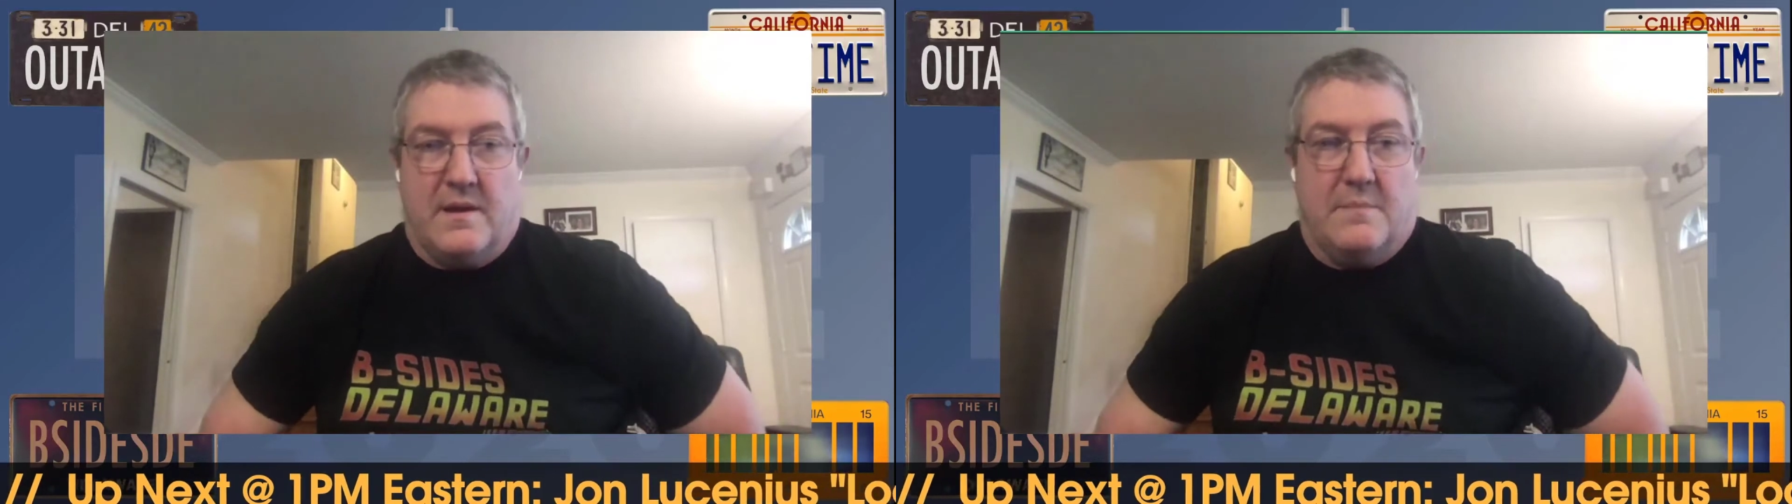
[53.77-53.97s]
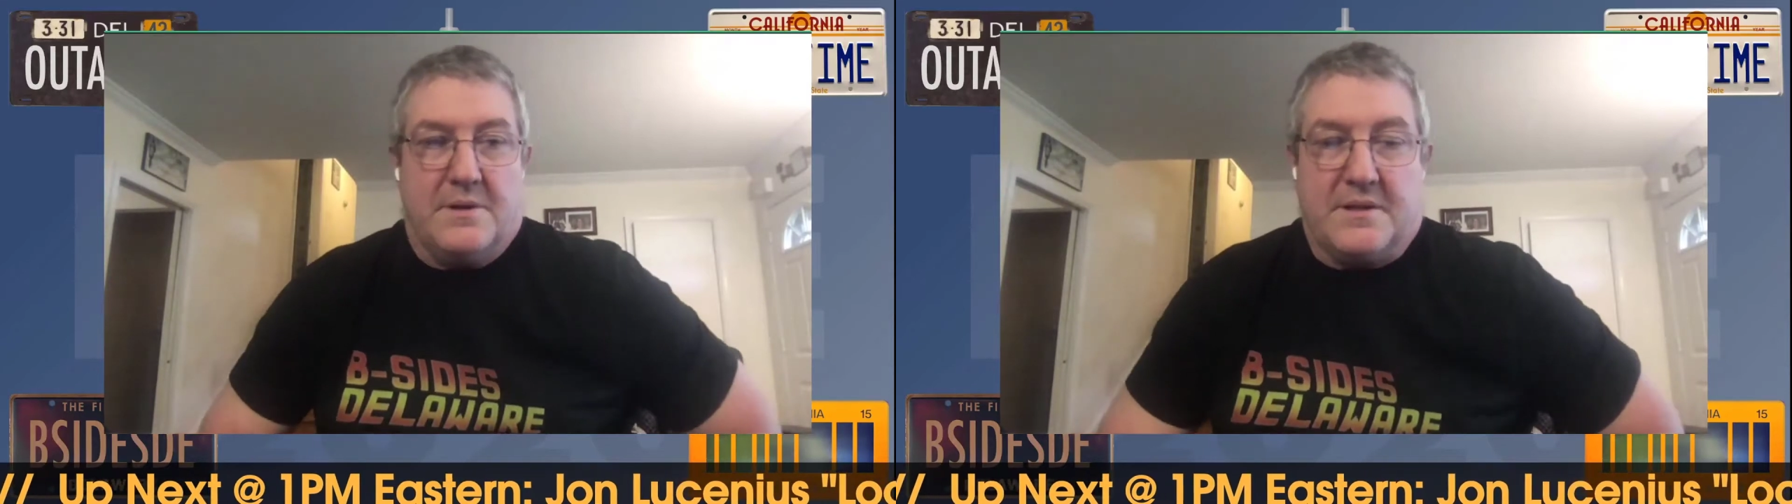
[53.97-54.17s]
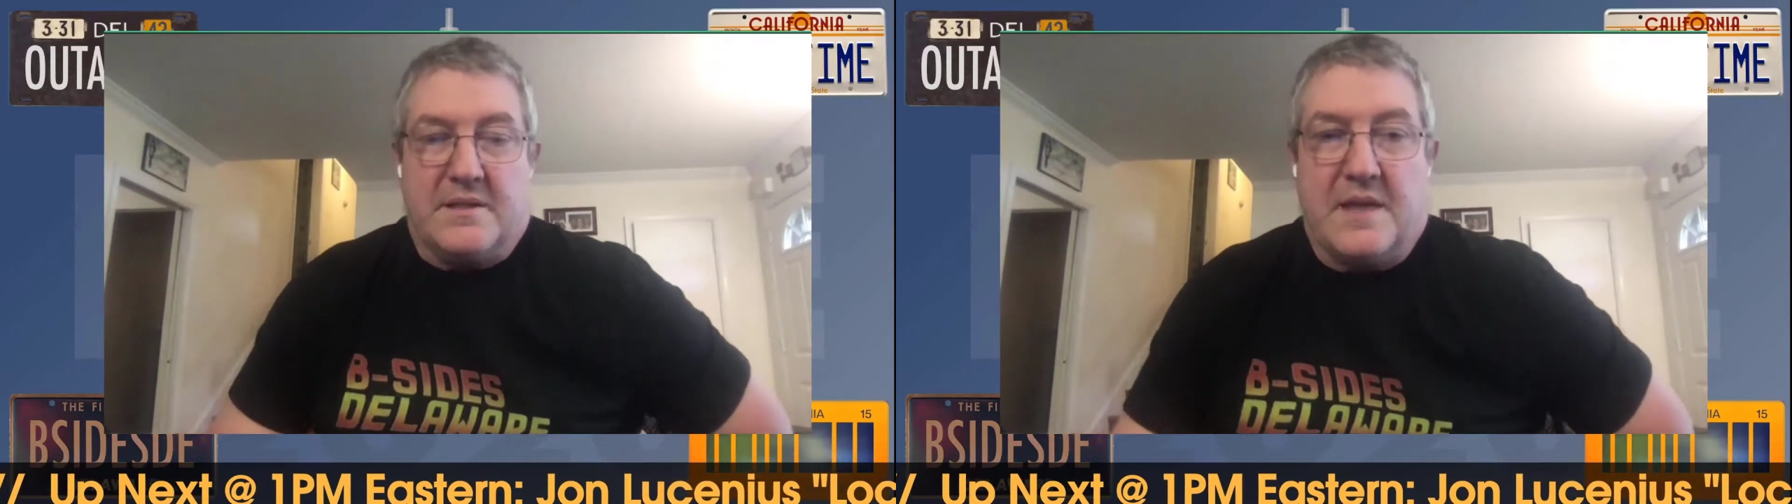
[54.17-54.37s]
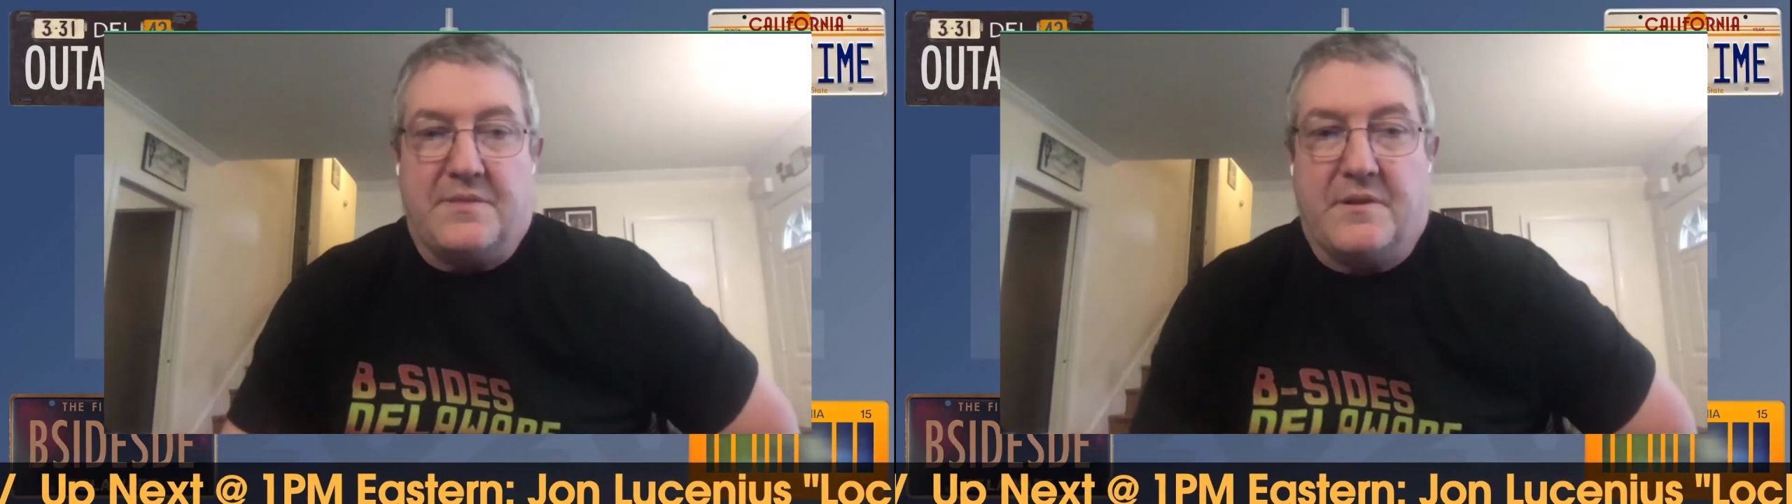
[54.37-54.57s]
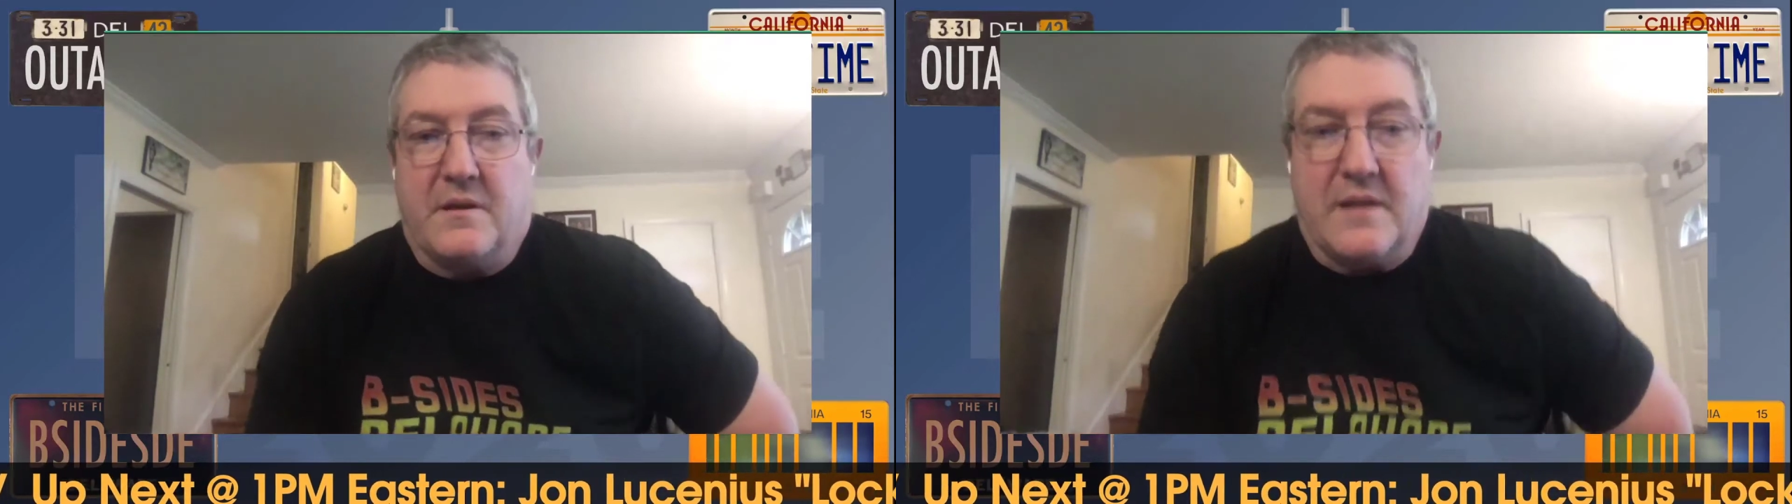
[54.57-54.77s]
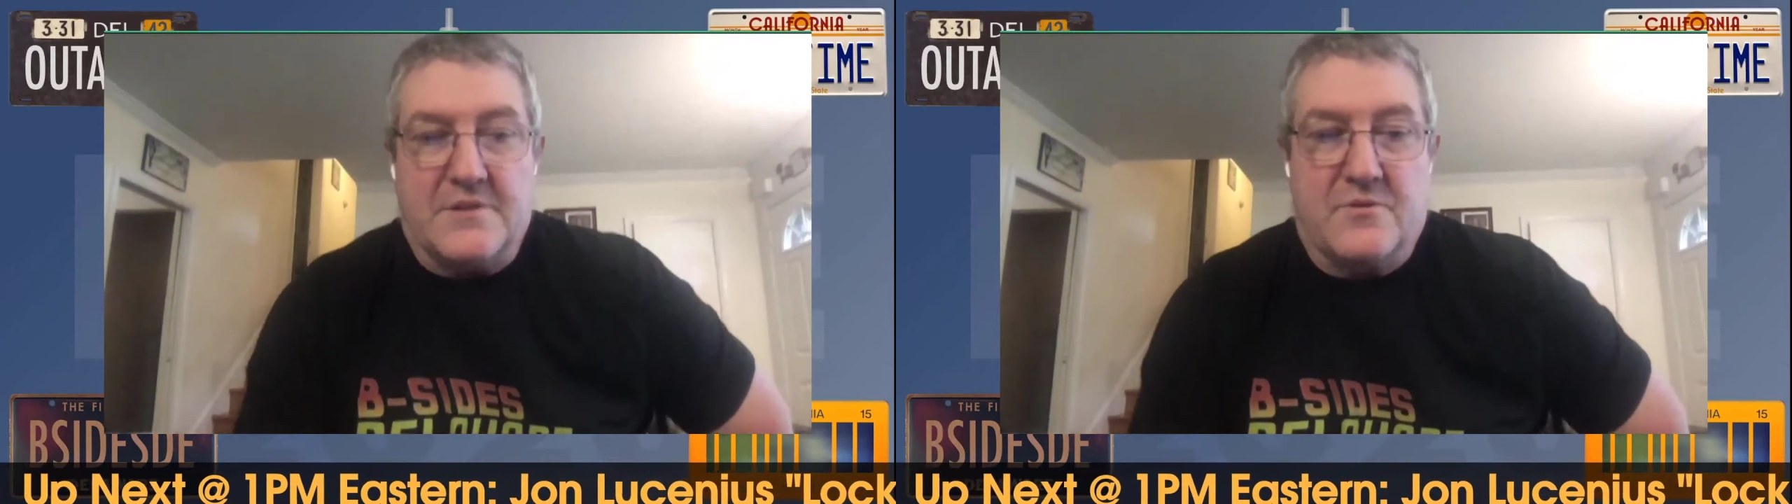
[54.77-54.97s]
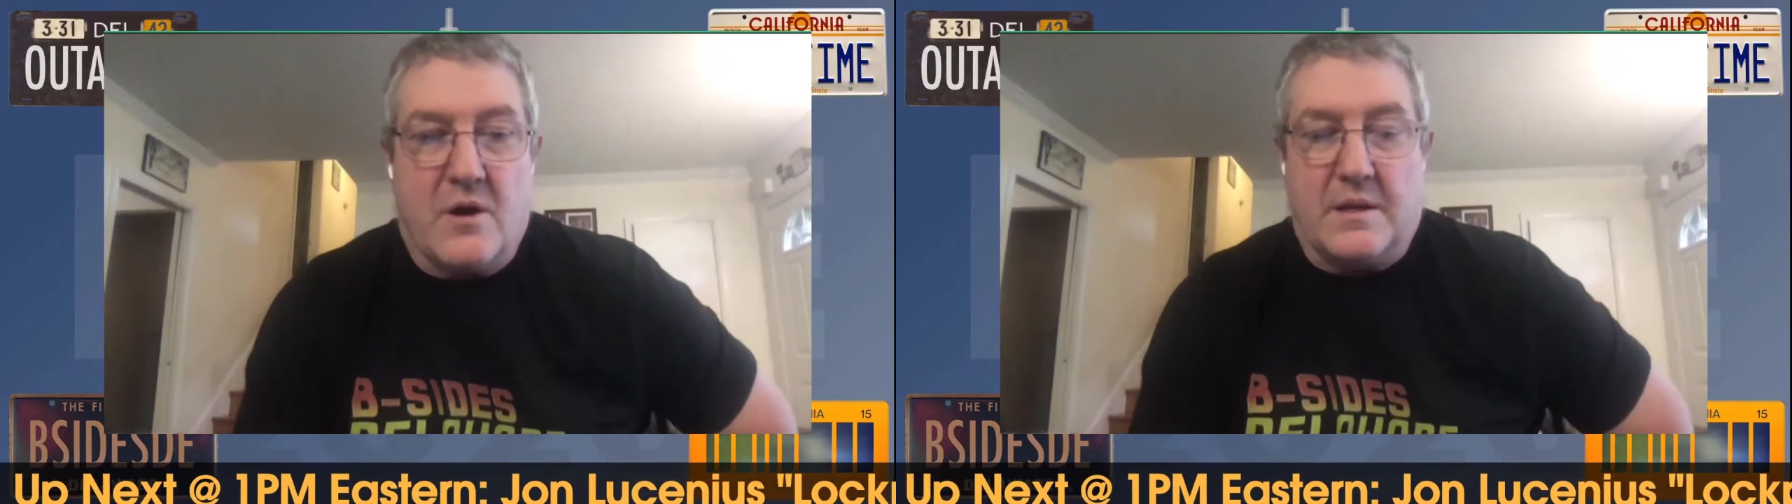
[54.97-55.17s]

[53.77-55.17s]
But to get there, let's talk